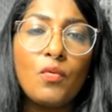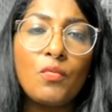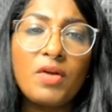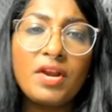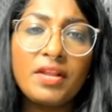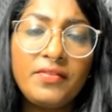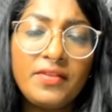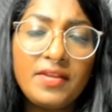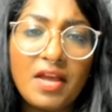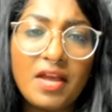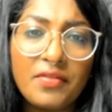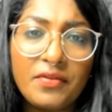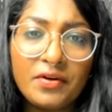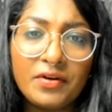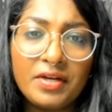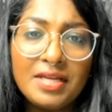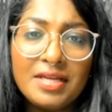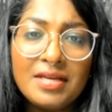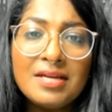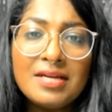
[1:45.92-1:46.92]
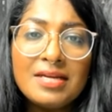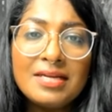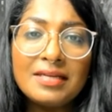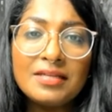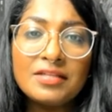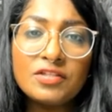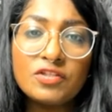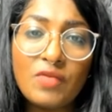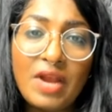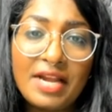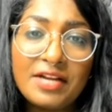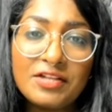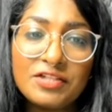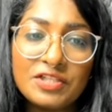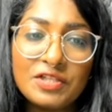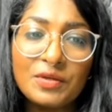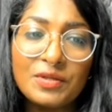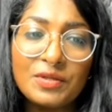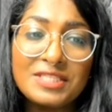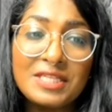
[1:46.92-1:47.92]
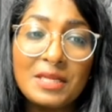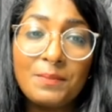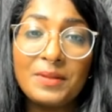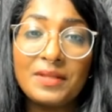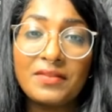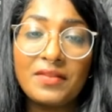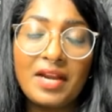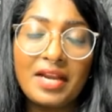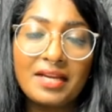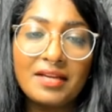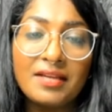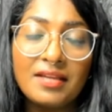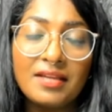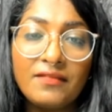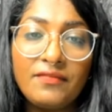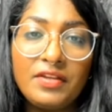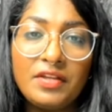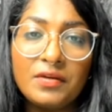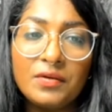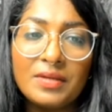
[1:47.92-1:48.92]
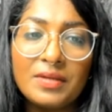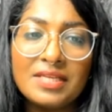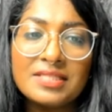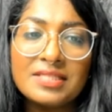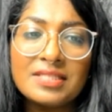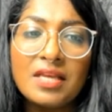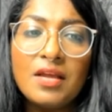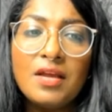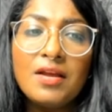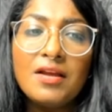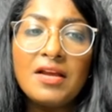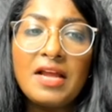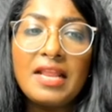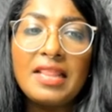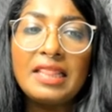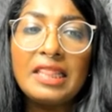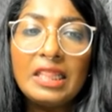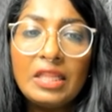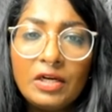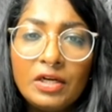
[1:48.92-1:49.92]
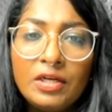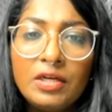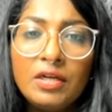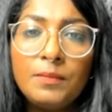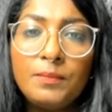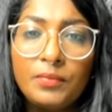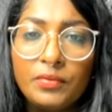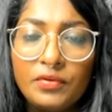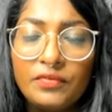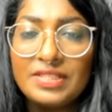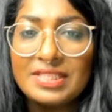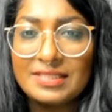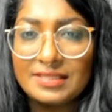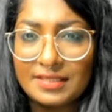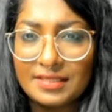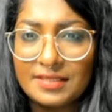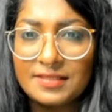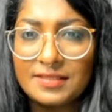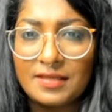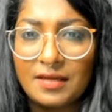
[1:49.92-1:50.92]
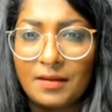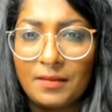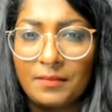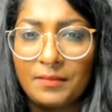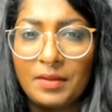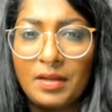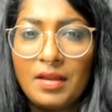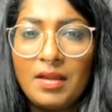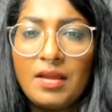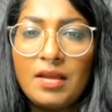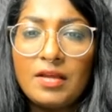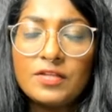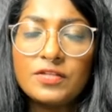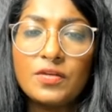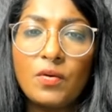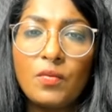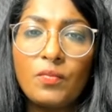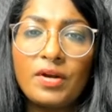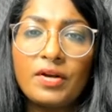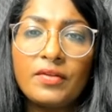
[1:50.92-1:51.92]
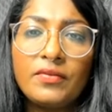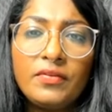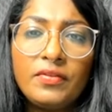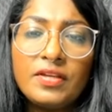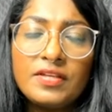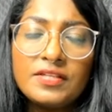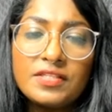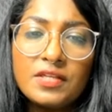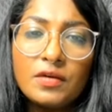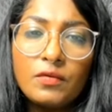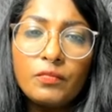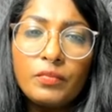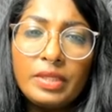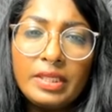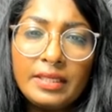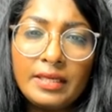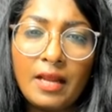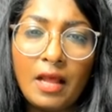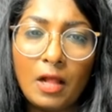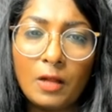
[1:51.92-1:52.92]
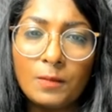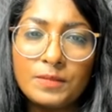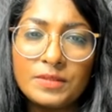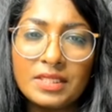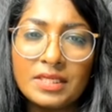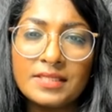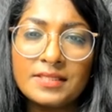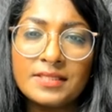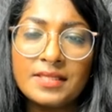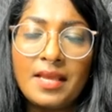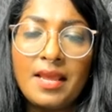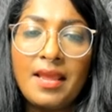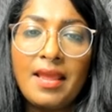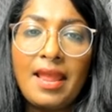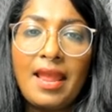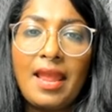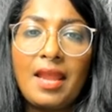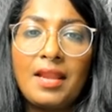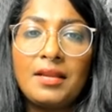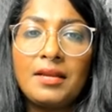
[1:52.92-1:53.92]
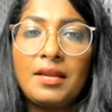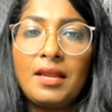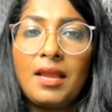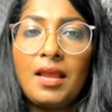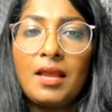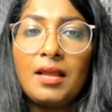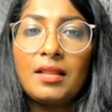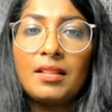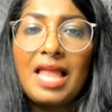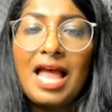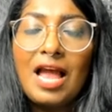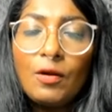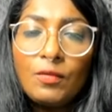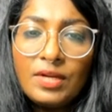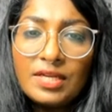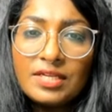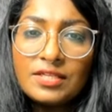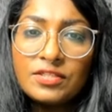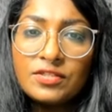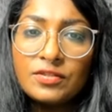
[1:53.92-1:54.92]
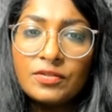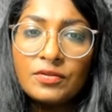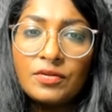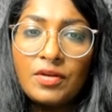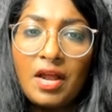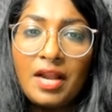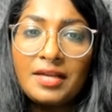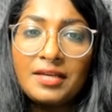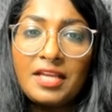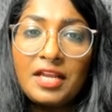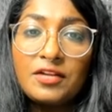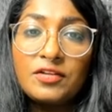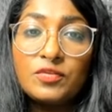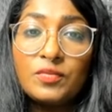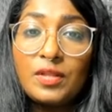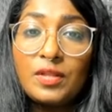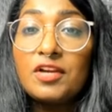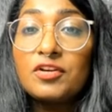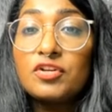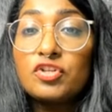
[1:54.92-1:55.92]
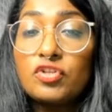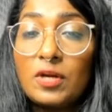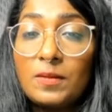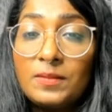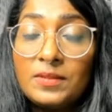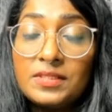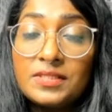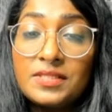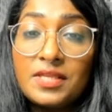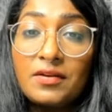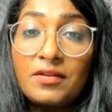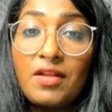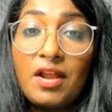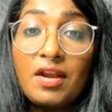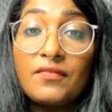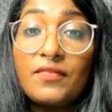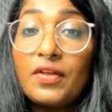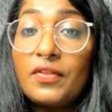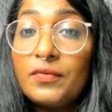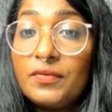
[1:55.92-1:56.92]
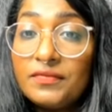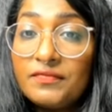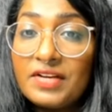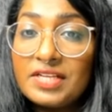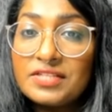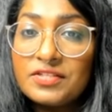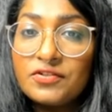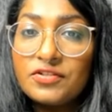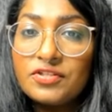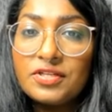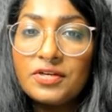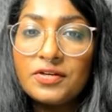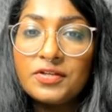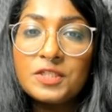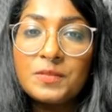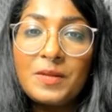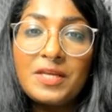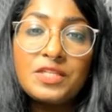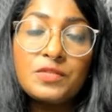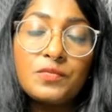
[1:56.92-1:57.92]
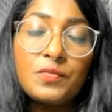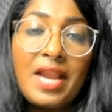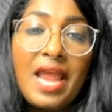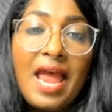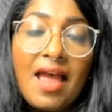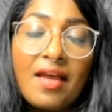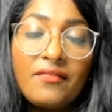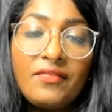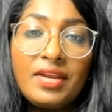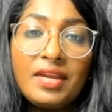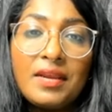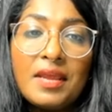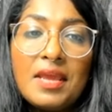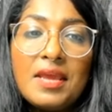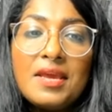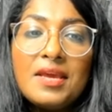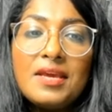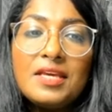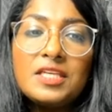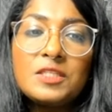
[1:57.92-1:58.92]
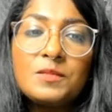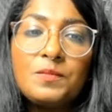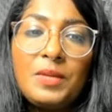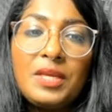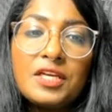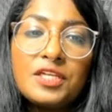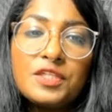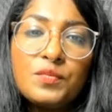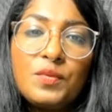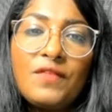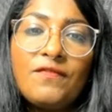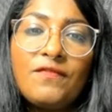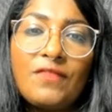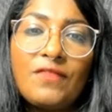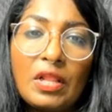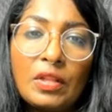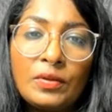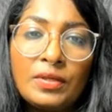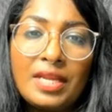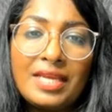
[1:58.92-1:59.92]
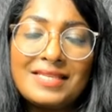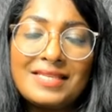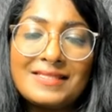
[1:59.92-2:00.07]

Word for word: One of the other strategy or tidbit that I can give you is learn a proven system. So one of the things that really helped us and allowed us to not get into a lot of troubles that a lot of other investors in our space were having is because we followed